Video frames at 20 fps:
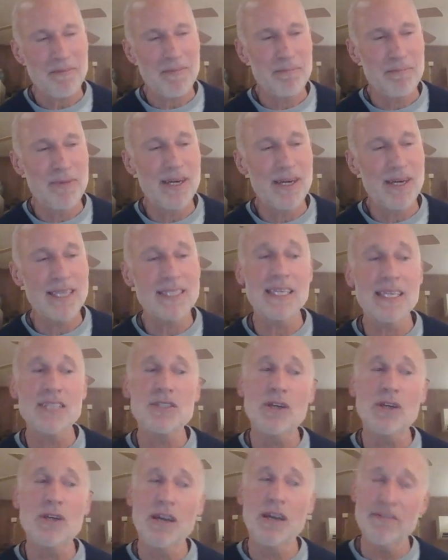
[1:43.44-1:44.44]
but uh,
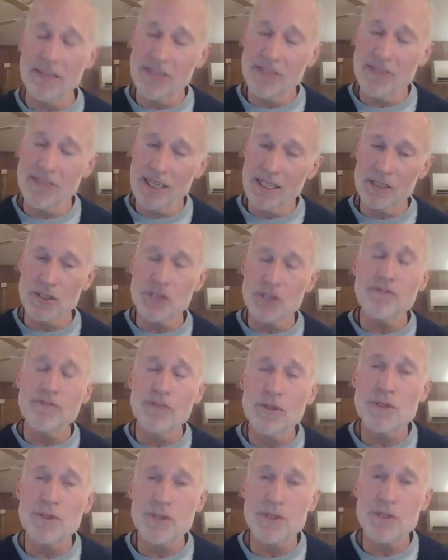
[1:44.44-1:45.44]
so I've, I've done a little
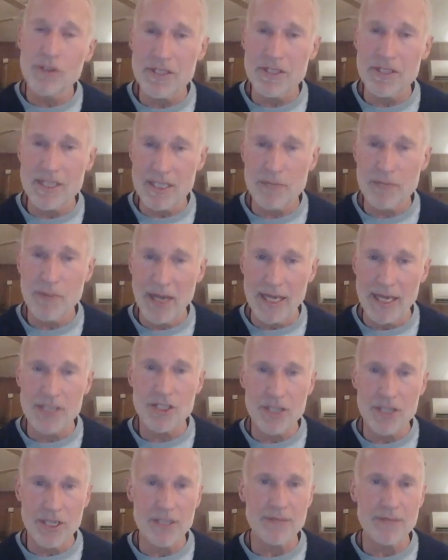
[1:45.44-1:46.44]
food service this
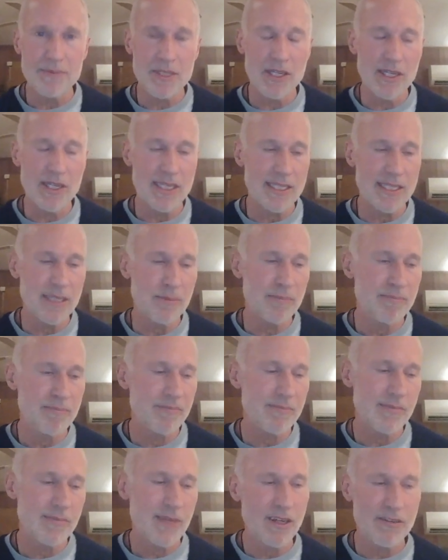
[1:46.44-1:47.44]
past year. Sorry to get
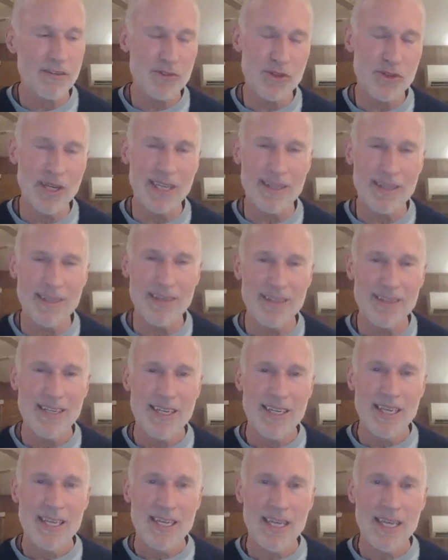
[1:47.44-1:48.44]
off track there.
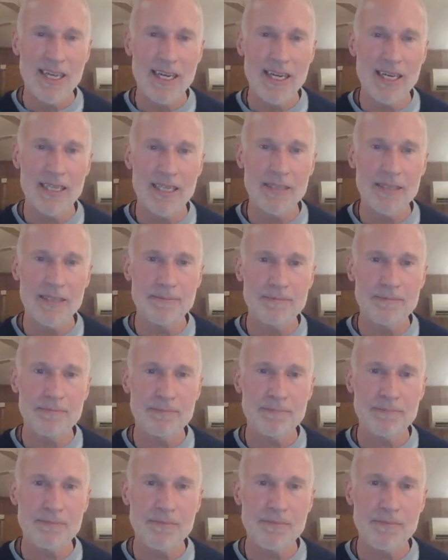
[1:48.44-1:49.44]

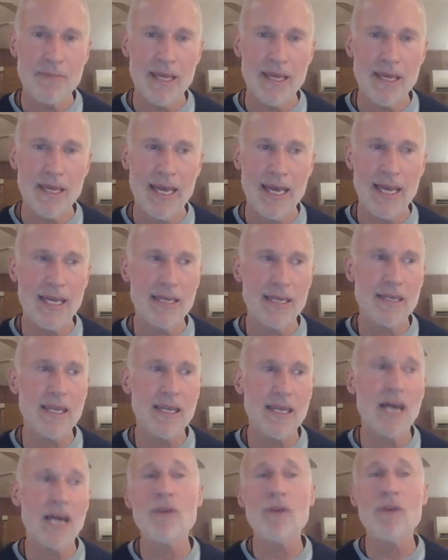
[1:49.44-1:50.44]
Um, and
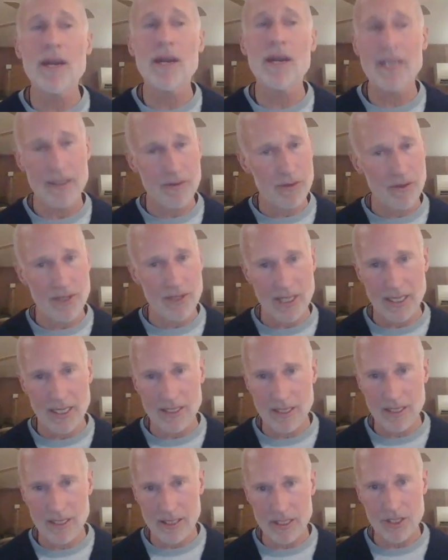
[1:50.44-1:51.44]
I'll run it through the
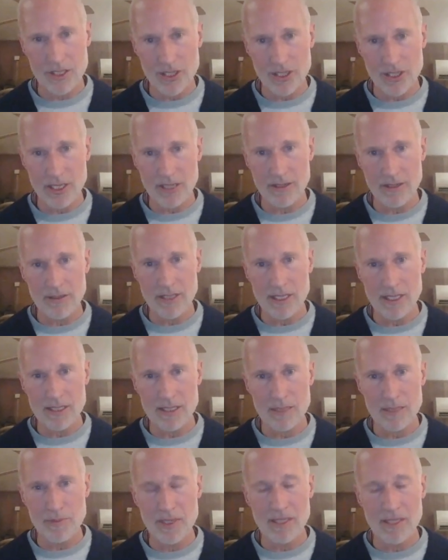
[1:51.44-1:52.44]
end of this year. It's
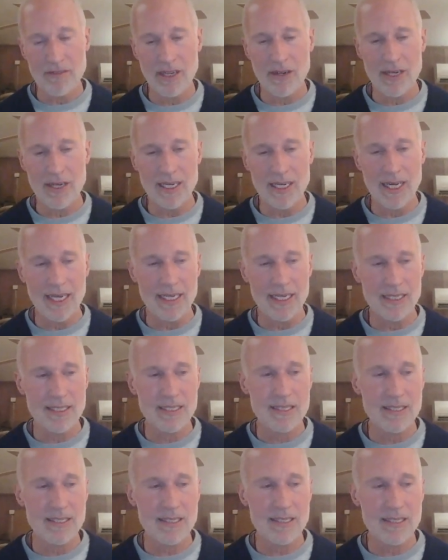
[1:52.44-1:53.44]
been a very
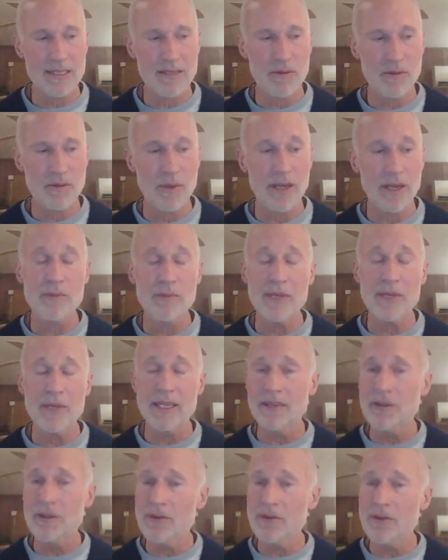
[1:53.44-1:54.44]
nice way for me to
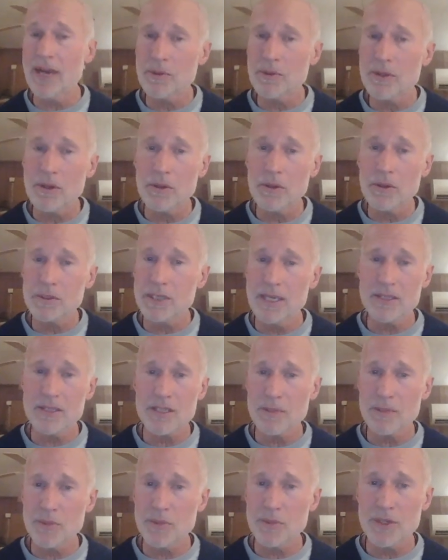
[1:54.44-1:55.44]
interact with old
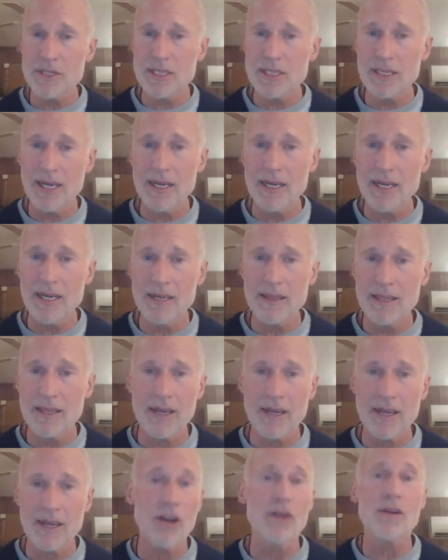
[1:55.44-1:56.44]
customers that I that
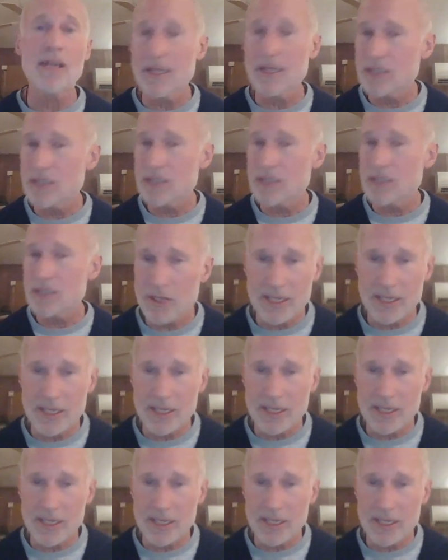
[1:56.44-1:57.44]
are customers that
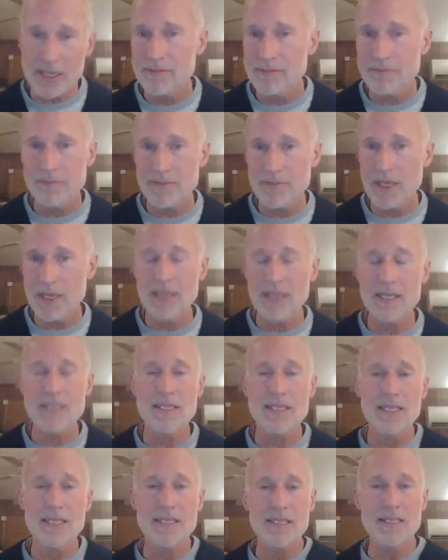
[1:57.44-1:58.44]
I've had uh,
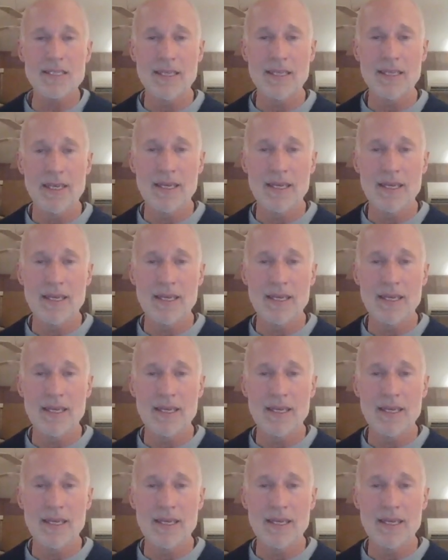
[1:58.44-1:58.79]
since